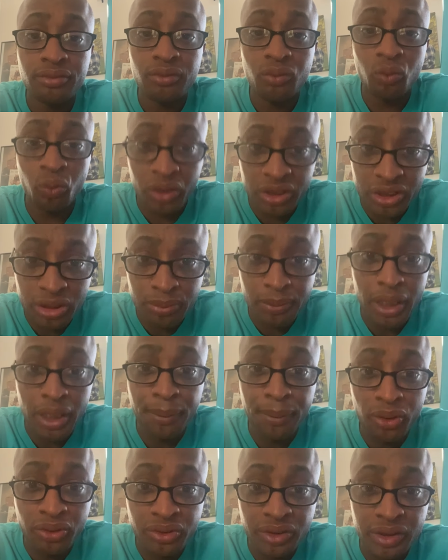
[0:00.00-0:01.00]
Once you make
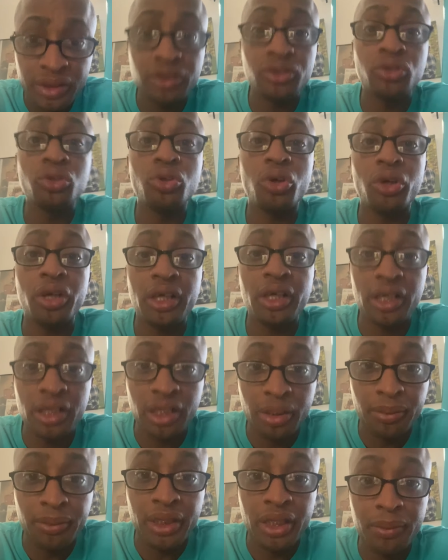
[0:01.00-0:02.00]
postseason, you're going to get
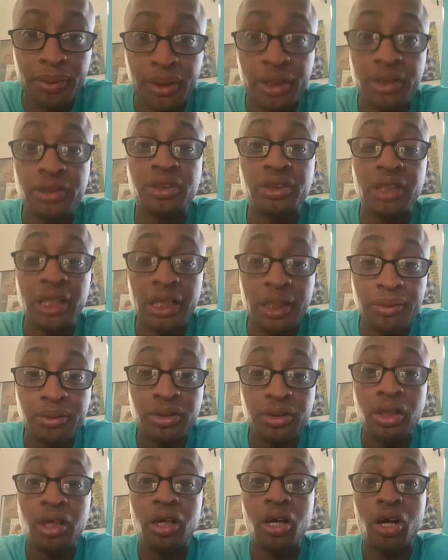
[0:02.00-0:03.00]
eliminated because teams
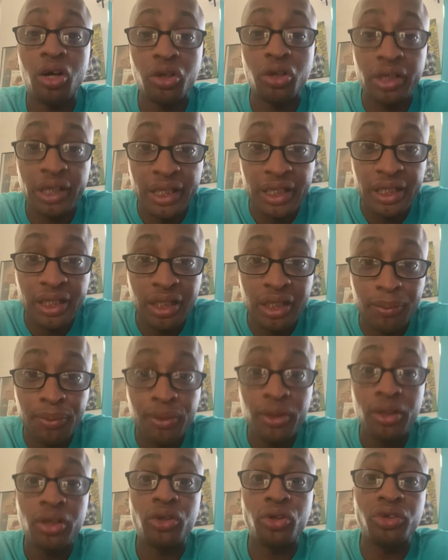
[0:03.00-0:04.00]
are going to eat up
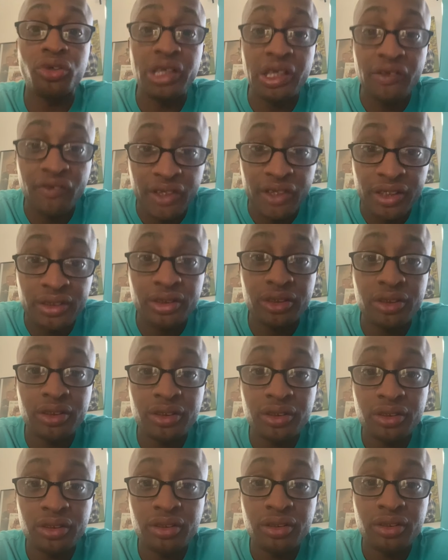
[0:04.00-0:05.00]
your defense.
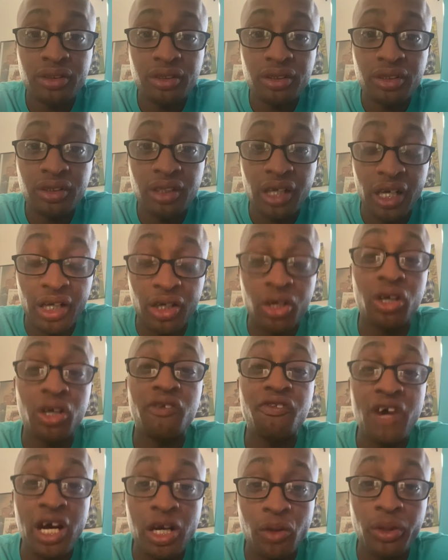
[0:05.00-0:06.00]
And they're going to
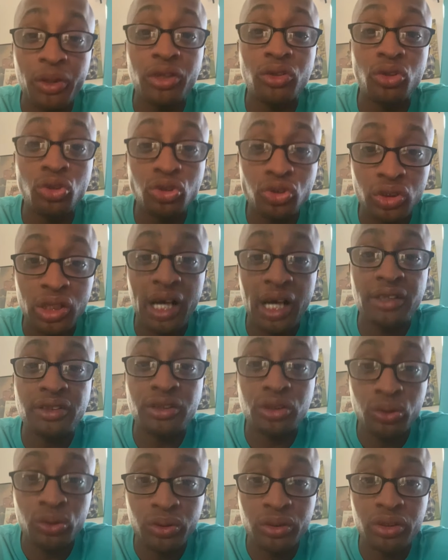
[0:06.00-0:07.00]
find a way to neutralize
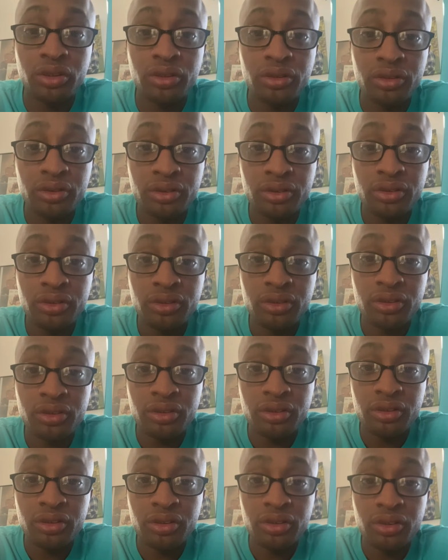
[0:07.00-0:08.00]
Tua.
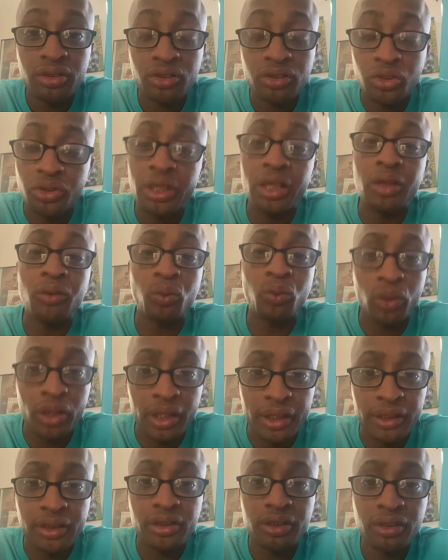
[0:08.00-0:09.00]
So then
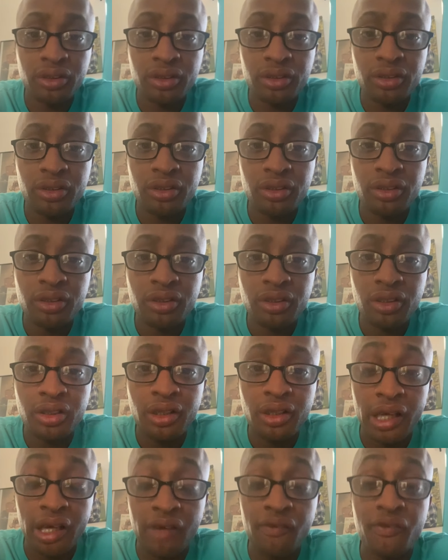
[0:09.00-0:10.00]
what?
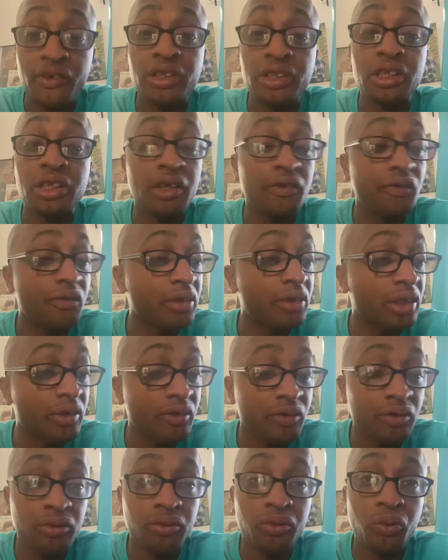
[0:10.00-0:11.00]
If, if, if
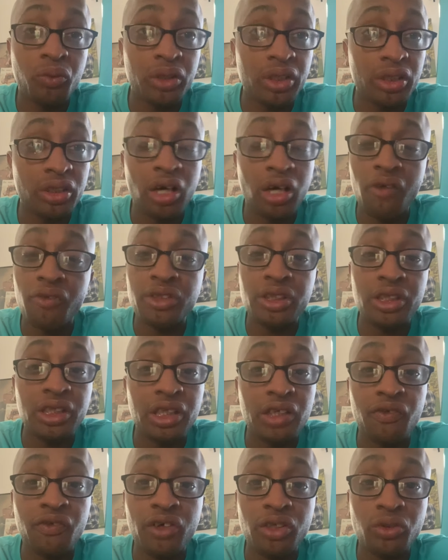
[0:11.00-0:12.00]
when the Dolphins get this
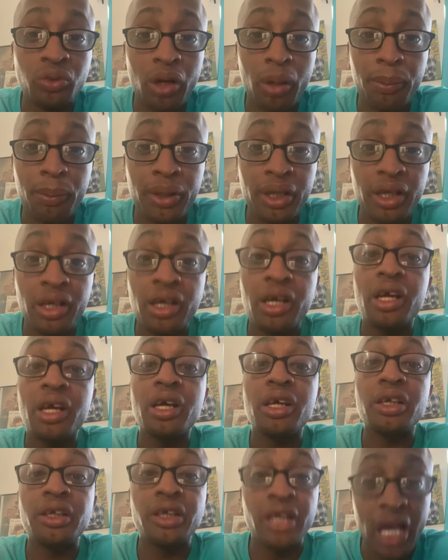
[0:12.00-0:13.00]
first round pick,
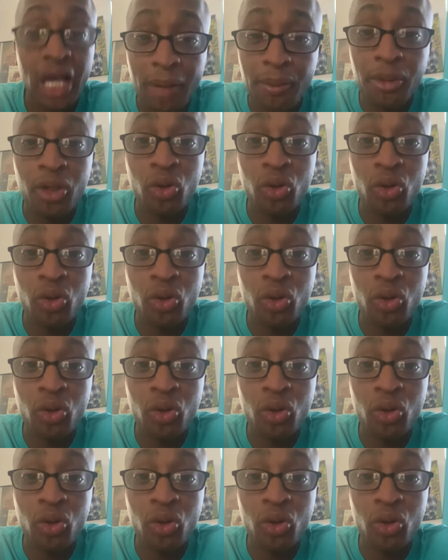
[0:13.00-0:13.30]
damn a